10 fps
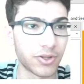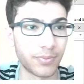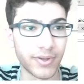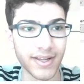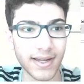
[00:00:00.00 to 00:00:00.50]
to
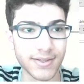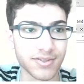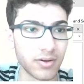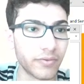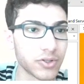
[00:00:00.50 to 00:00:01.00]
play as
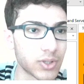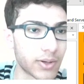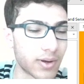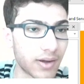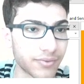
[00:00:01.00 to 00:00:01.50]
server so I
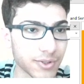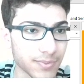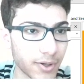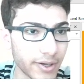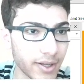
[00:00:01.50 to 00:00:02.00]
don't have to
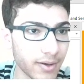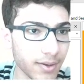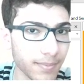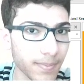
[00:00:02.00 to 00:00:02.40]
spawn in.